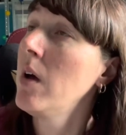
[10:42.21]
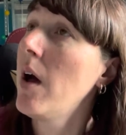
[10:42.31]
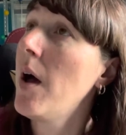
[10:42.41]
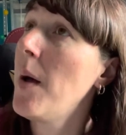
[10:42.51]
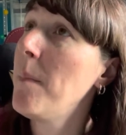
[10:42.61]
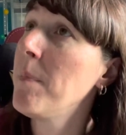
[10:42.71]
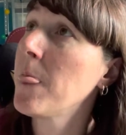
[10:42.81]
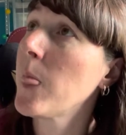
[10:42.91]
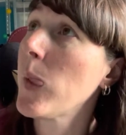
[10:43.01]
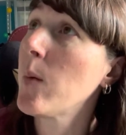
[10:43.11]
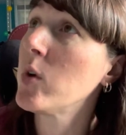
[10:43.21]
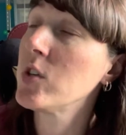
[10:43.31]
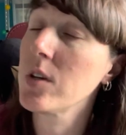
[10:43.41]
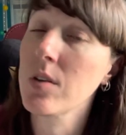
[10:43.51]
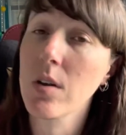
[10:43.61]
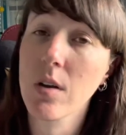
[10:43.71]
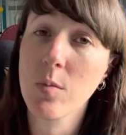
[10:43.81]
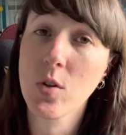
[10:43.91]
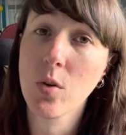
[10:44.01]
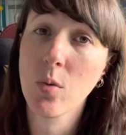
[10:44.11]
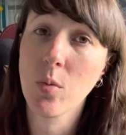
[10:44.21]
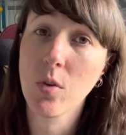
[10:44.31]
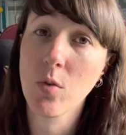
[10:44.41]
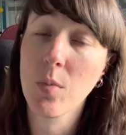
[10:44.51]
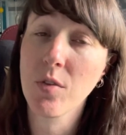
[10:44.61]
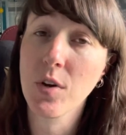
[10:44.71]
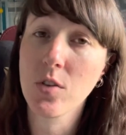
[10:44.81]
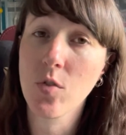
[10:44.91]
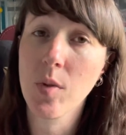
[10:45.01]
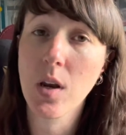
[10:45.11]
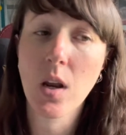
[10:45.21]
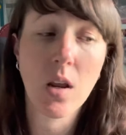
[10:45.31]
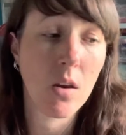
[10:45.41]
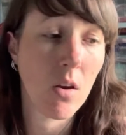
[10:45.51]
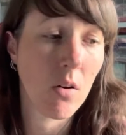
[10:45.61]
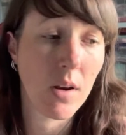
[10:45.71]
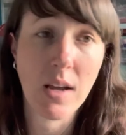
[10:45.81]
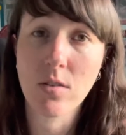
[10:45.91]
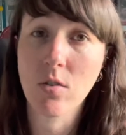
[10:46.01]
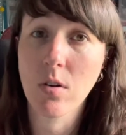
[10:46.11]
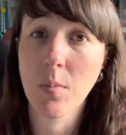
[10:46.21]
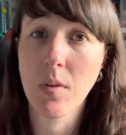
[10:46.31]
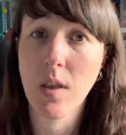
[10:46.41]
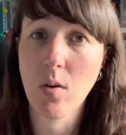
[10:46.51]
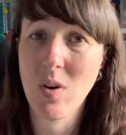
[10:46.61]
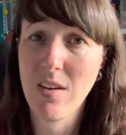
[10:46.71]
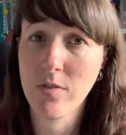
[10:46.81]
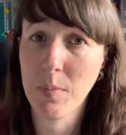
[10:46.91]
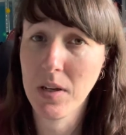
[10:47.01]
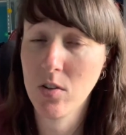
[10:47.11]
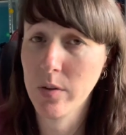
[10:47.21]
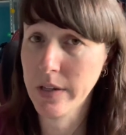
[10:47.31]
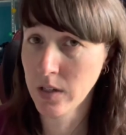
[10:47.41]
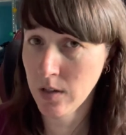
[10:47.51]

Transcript: um, which I signed up to with all my friends from the Knit and Yarn Natter group and they all left me to it.